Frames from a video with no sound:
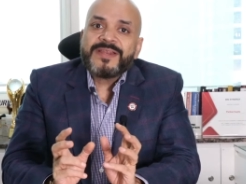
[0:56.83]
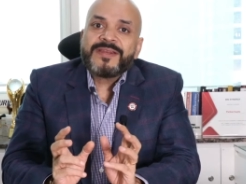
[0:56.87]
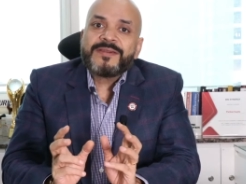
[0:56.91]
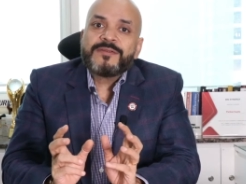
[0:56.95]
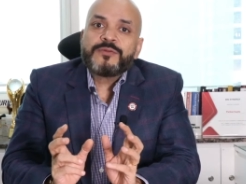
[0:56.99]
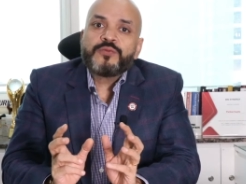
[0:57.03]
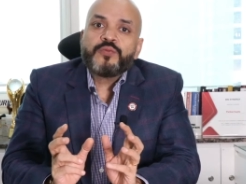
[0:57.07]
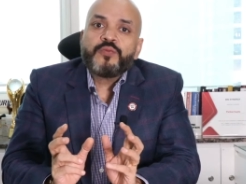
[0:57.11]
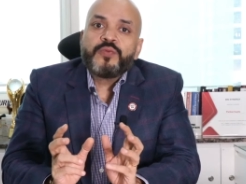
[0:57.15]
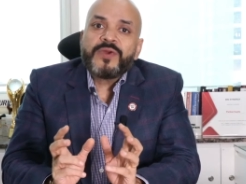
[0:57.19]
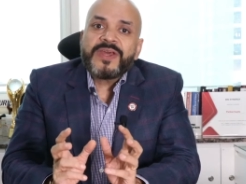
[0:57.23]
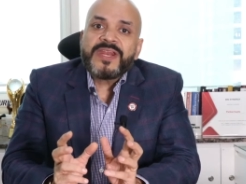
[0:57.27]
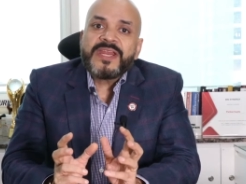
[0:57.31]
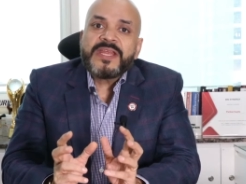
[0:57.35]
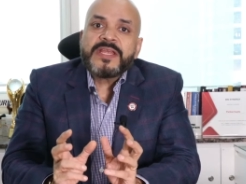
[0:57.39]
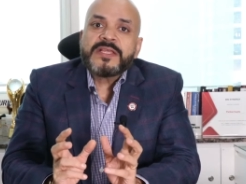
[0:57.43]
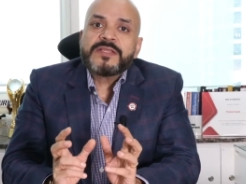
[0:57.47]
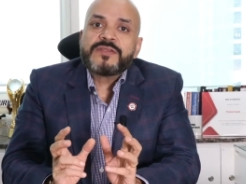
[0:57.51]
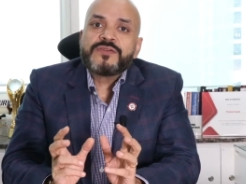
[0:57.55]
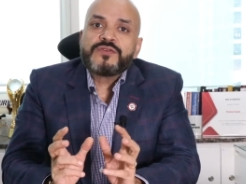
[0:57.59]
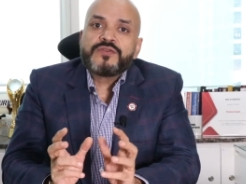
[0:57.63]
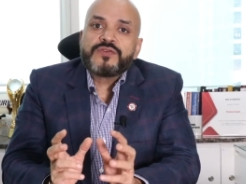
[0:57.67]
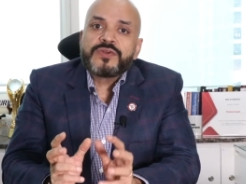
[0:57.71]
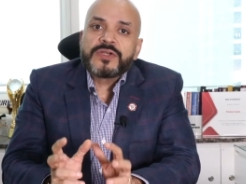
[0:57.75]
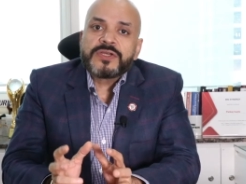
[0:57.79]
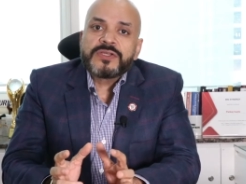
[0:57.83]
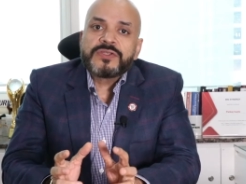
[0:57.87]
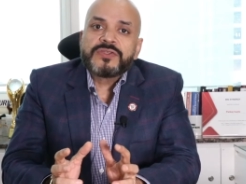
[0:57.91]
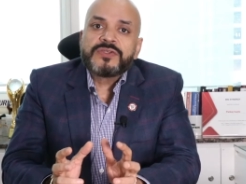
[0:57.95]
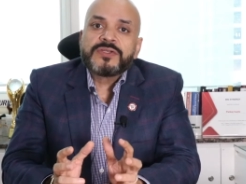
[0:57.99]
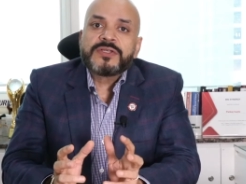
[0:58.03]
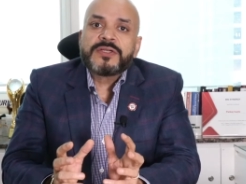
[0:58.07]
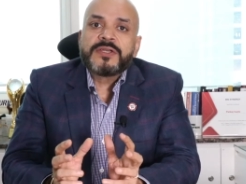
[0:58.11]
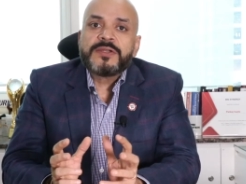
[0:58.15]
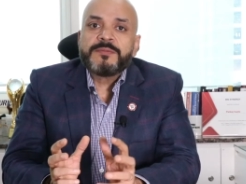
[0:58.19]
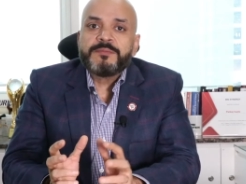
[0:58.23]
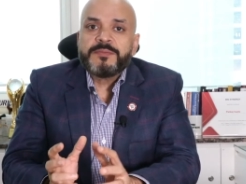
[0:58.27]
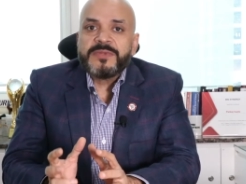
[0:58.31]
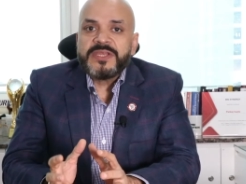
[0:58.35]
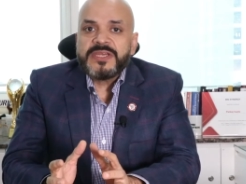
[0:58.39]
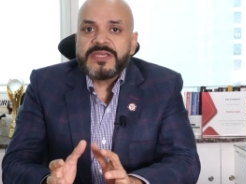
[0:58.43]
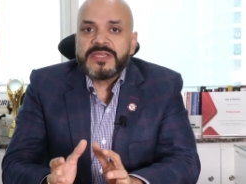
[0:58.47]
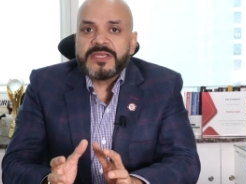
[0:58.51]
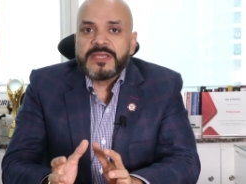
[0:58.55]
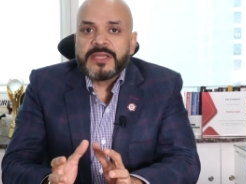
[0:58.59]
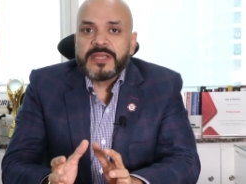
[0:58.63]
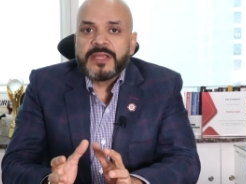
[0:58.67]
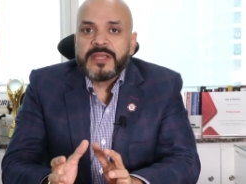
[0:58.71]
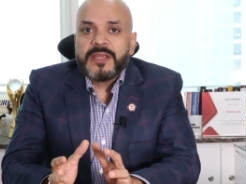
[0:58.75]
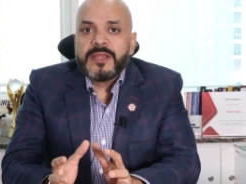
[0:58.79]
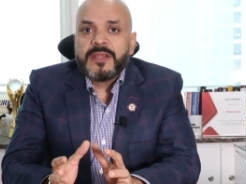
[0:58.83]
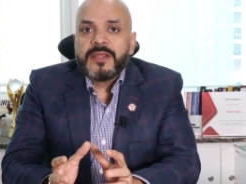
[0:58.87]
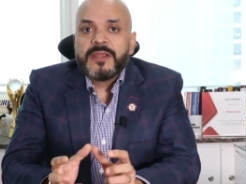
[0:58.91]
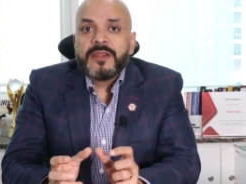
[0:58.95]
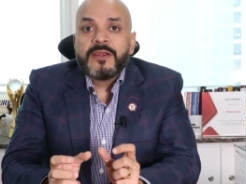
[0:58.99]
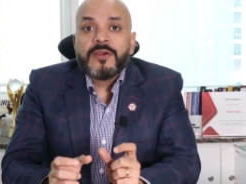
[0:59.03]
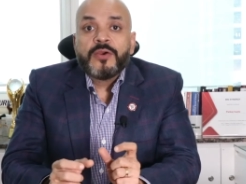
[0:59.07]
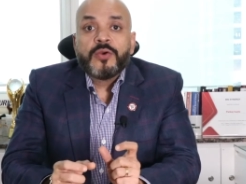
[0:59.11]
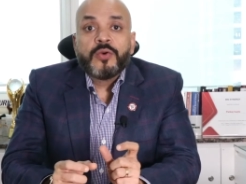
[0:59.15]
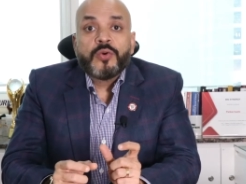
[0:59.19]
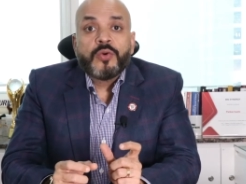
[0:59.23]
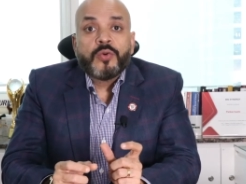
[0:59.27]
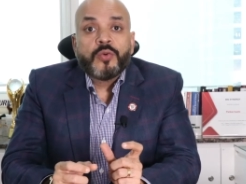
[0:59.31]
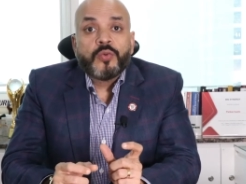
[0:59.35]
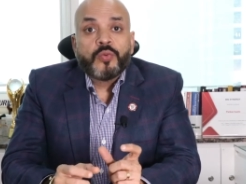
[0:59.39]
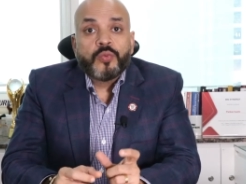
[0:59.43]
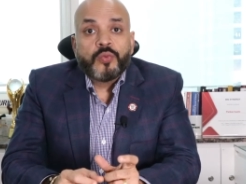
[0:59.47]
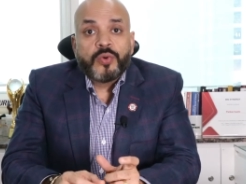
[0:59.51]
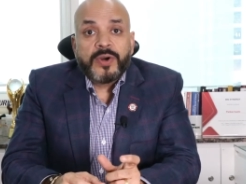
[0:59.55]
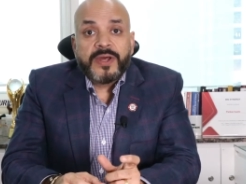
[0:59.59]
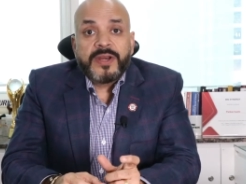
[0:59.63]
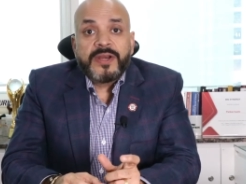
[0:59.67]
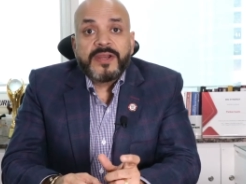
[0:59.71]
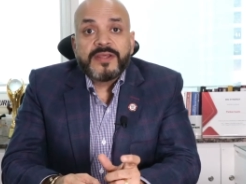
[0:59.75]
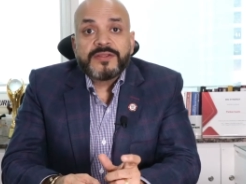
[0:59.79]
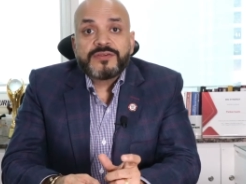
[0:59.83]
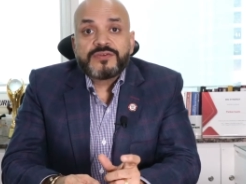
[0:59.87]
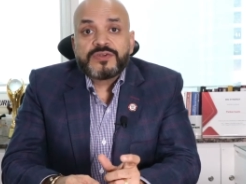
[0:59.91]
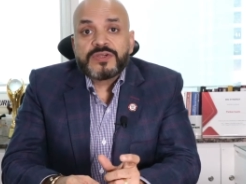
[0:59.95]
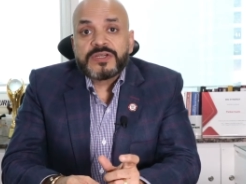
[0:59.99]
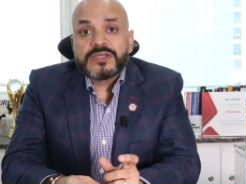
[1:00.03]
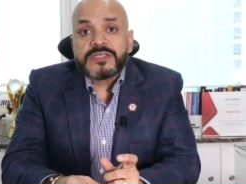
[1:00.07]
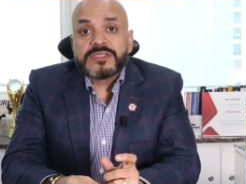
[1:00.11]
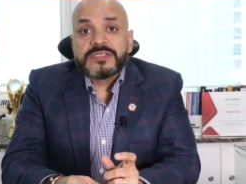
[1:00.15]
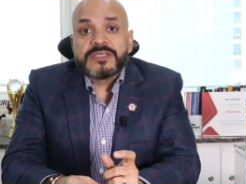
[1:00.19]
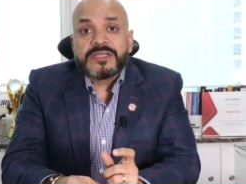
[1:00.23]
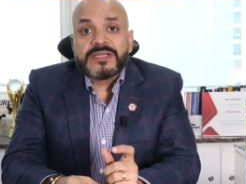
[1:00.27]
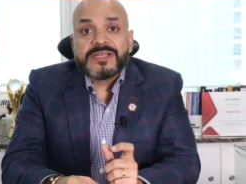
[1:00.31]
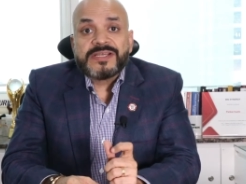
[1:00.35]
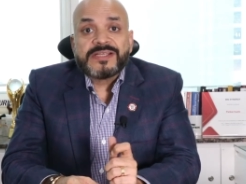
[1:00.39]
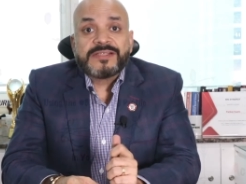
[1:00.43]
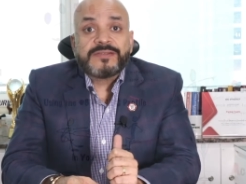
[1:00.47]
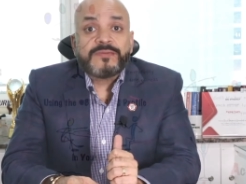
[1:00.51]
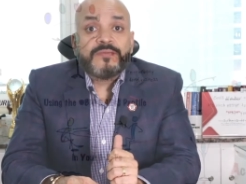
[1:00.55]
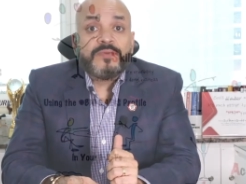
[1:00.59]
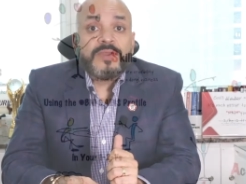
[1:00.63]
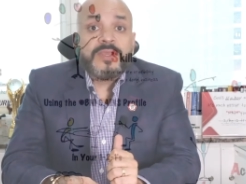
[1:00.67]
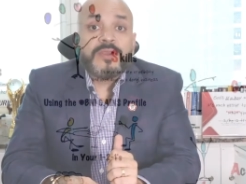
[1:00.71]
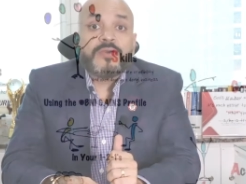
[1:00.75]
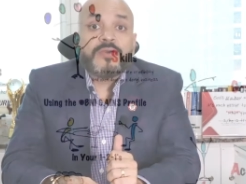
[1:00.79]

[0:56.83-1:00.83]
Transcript: it's very structured meeting. One structure is we